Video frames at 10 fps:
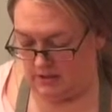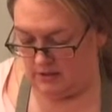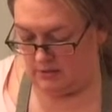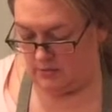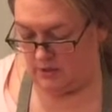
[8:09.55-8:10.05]

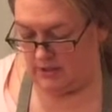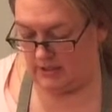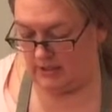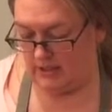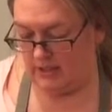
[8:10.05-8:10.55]
So I'm trying
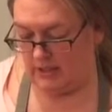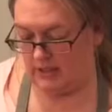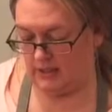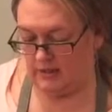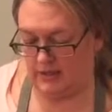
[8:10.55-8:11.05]
to get
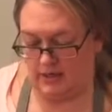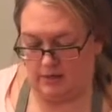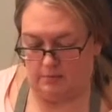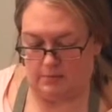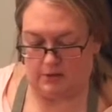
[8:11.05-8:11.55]
it in
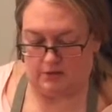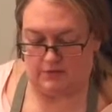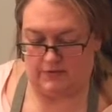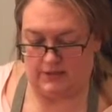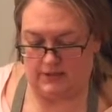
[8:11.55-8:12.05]
there
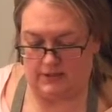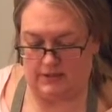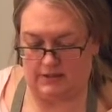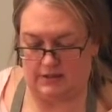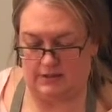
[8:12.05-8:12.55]
perfect